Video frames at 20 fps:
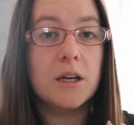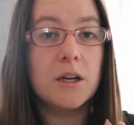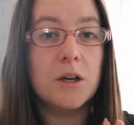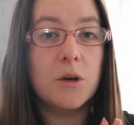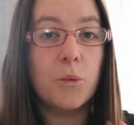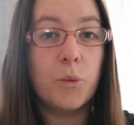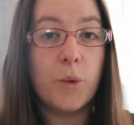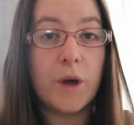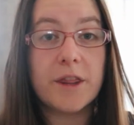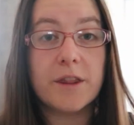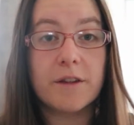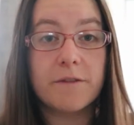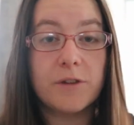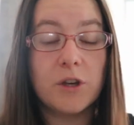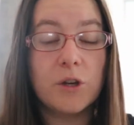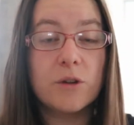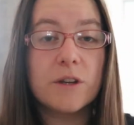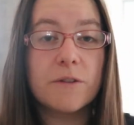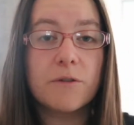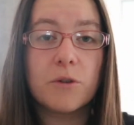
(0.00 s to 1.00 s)
with a
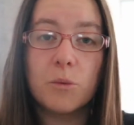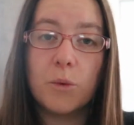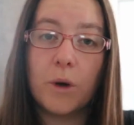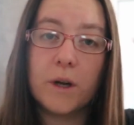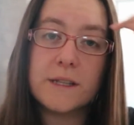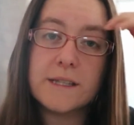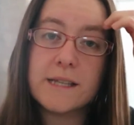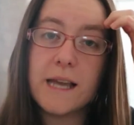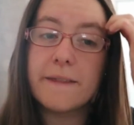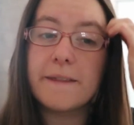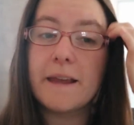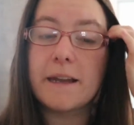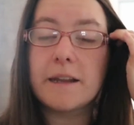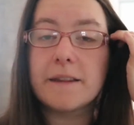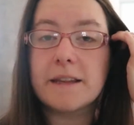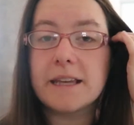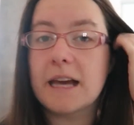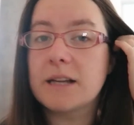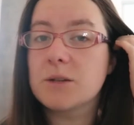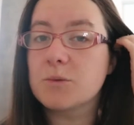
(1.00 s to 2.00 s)
few different ones, and then
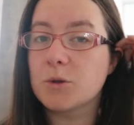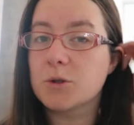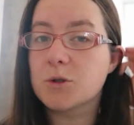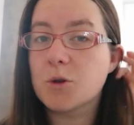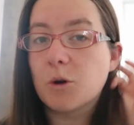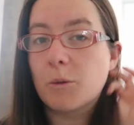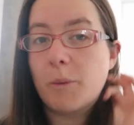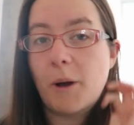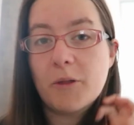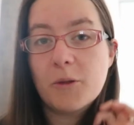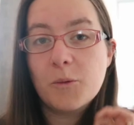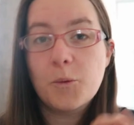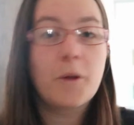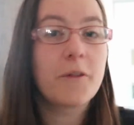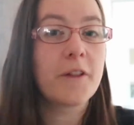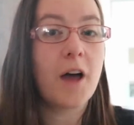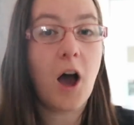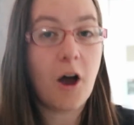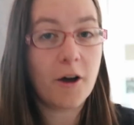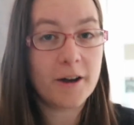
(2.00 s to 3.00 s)
at the end we'll talk about the
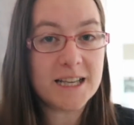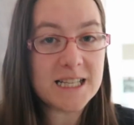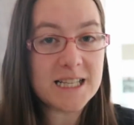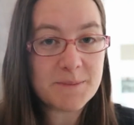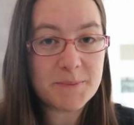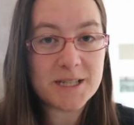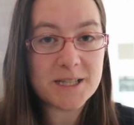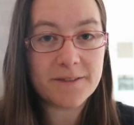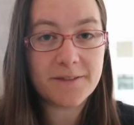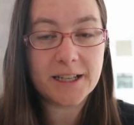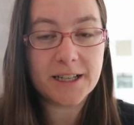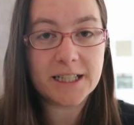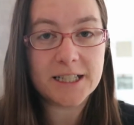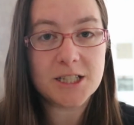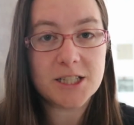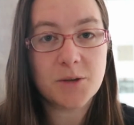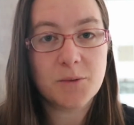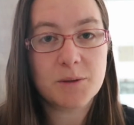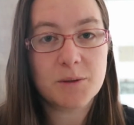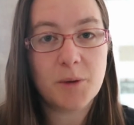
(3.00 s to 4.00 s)
one that I specifically
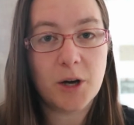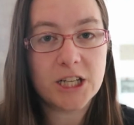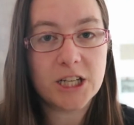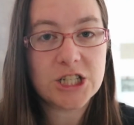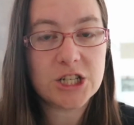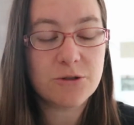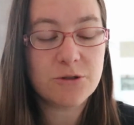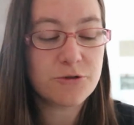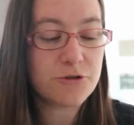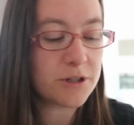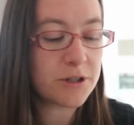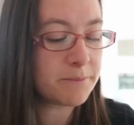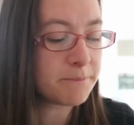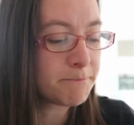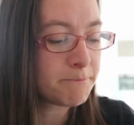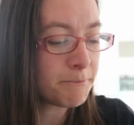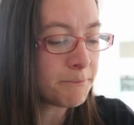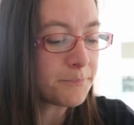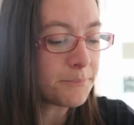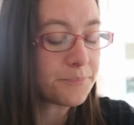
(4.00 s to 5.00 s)
do with my children.
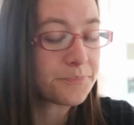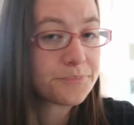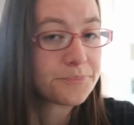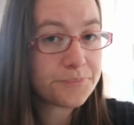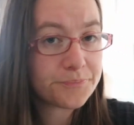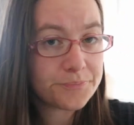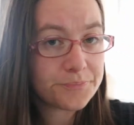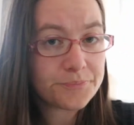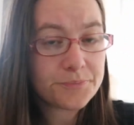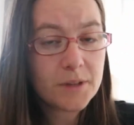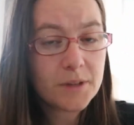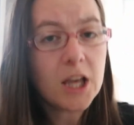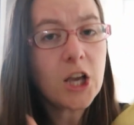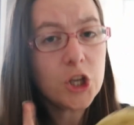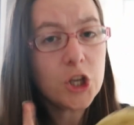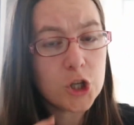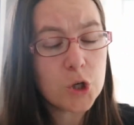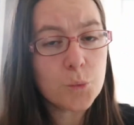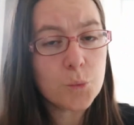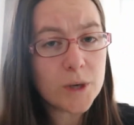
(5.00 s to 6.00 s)

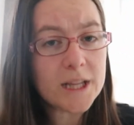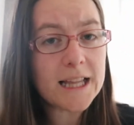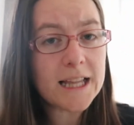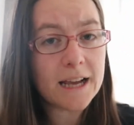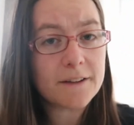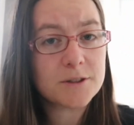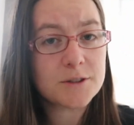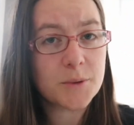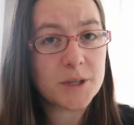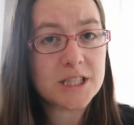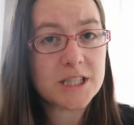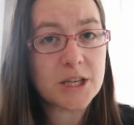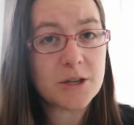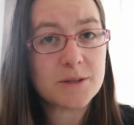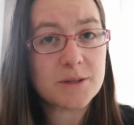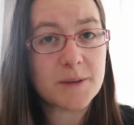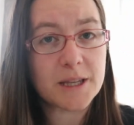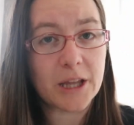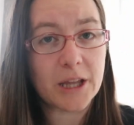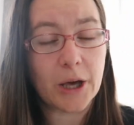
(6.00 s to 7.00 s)
You will have to
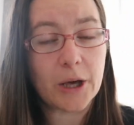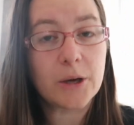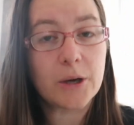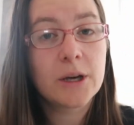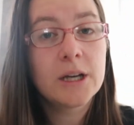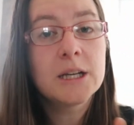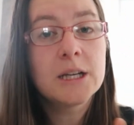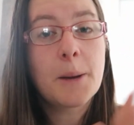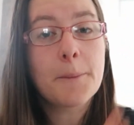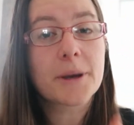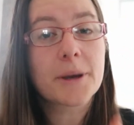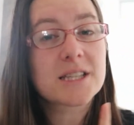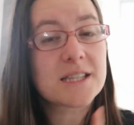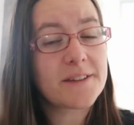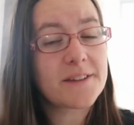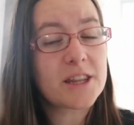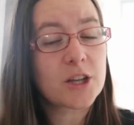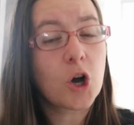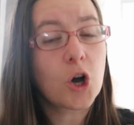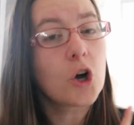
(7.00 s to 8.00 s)
excuse me though, because I've
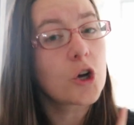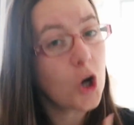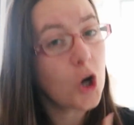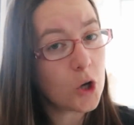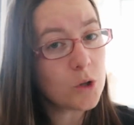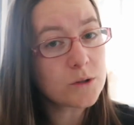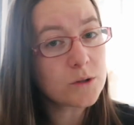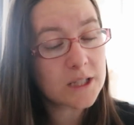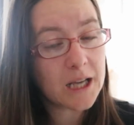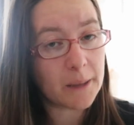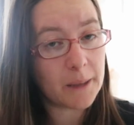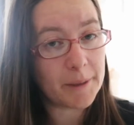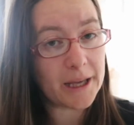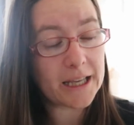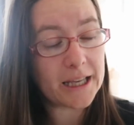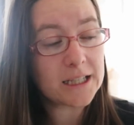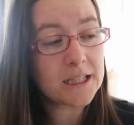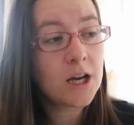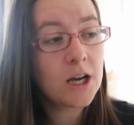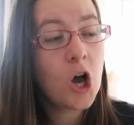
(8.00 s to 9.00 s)
either got a cold
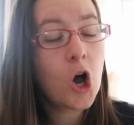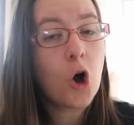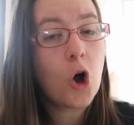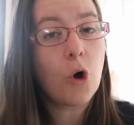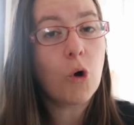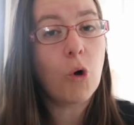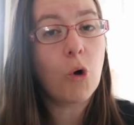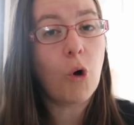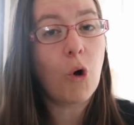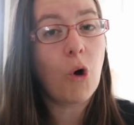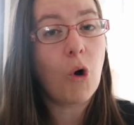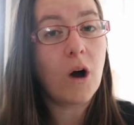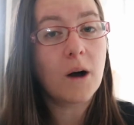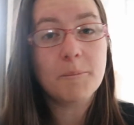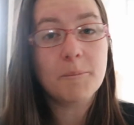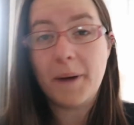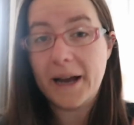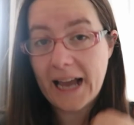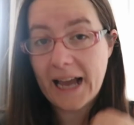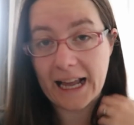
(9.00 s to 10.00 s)
coming or
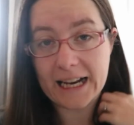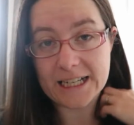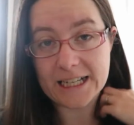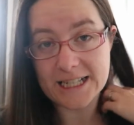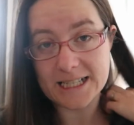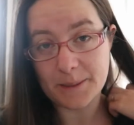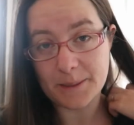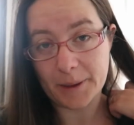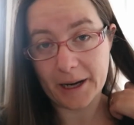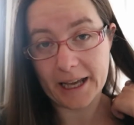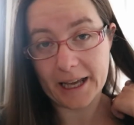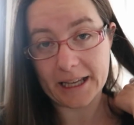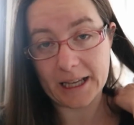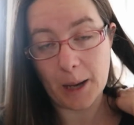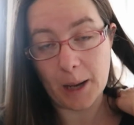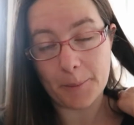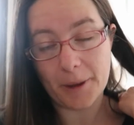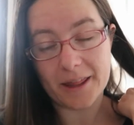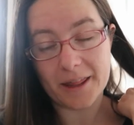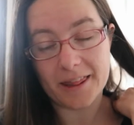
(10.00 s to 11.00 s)
my allergies are playing
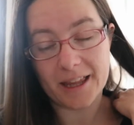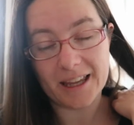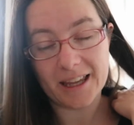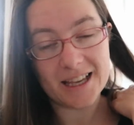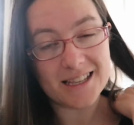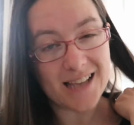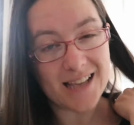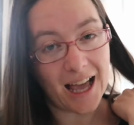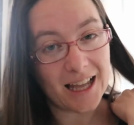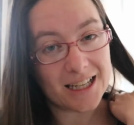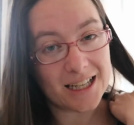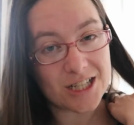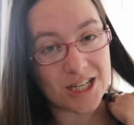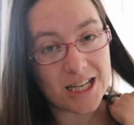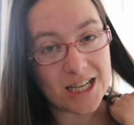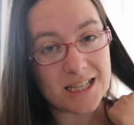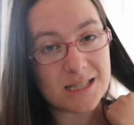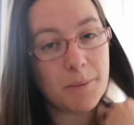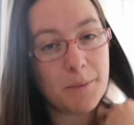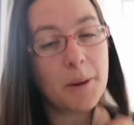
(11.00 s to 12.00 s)
up. I think it's
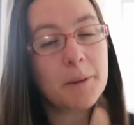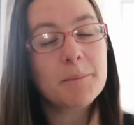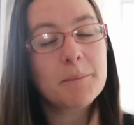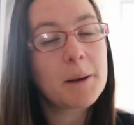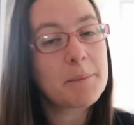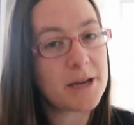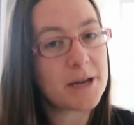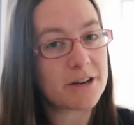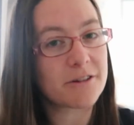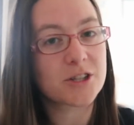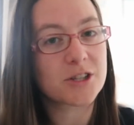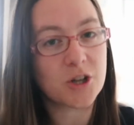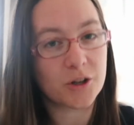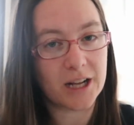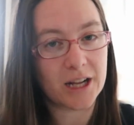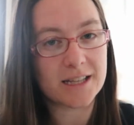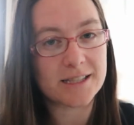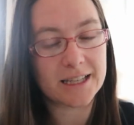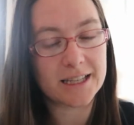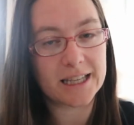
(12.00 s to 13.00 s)
allergies, but my Piriton
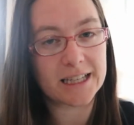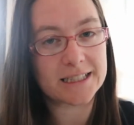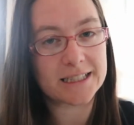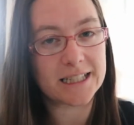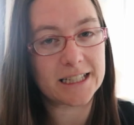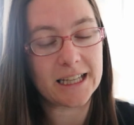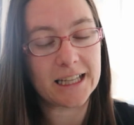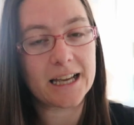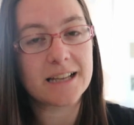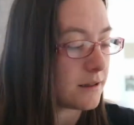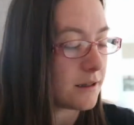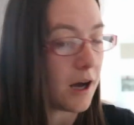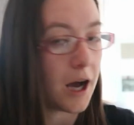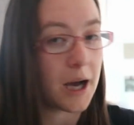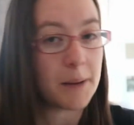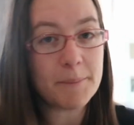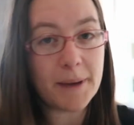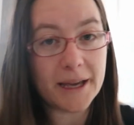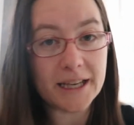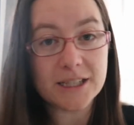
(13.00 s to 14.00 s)
hasn't kicked in yet.
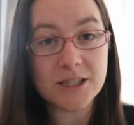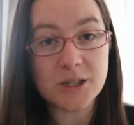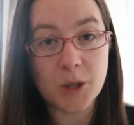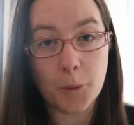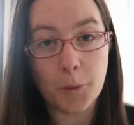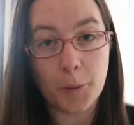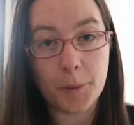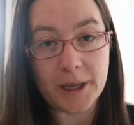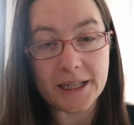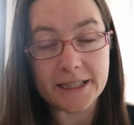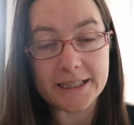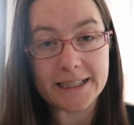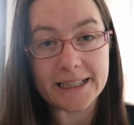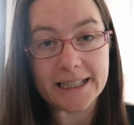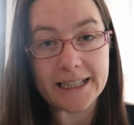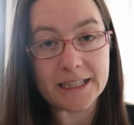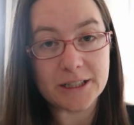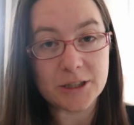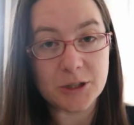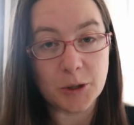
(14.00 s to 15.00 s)
I may stop
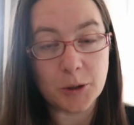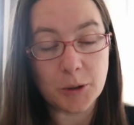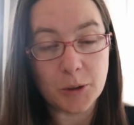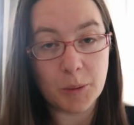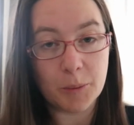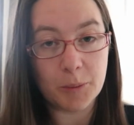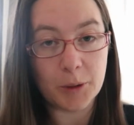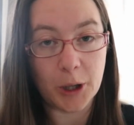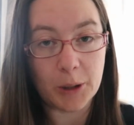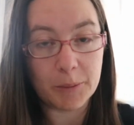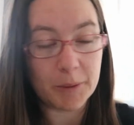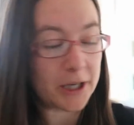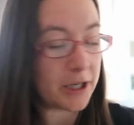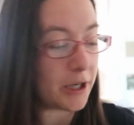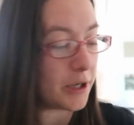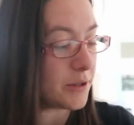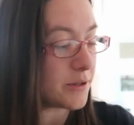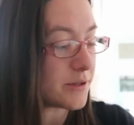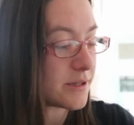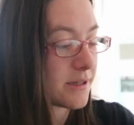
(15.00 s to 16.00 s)
repeatedly to blow my
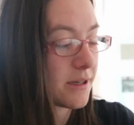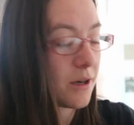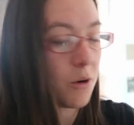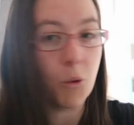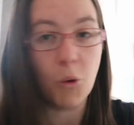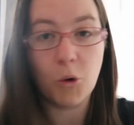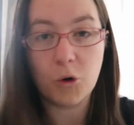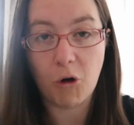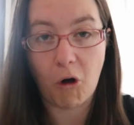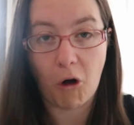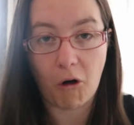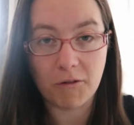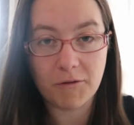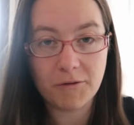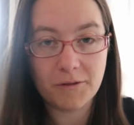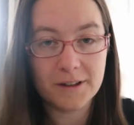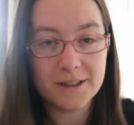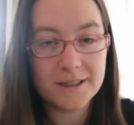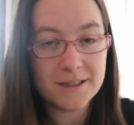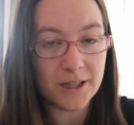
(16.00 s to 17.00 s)
nose or
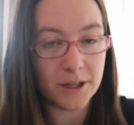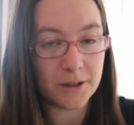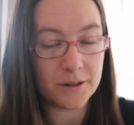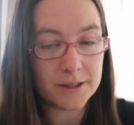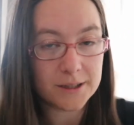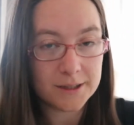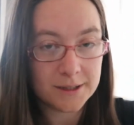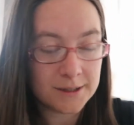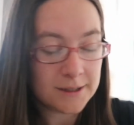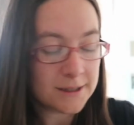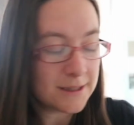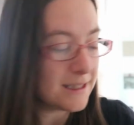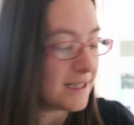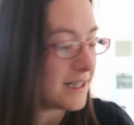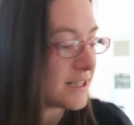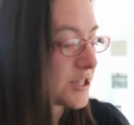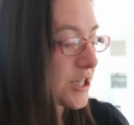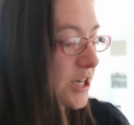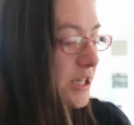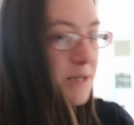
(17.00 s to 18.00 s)
cough, so
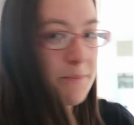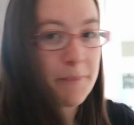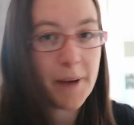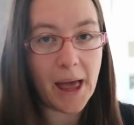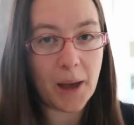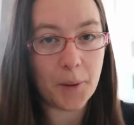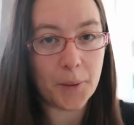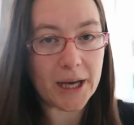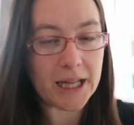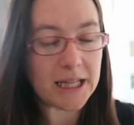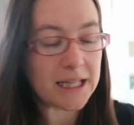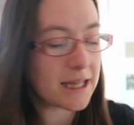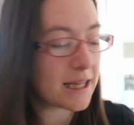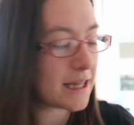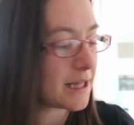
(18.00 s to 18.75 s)
just bear with.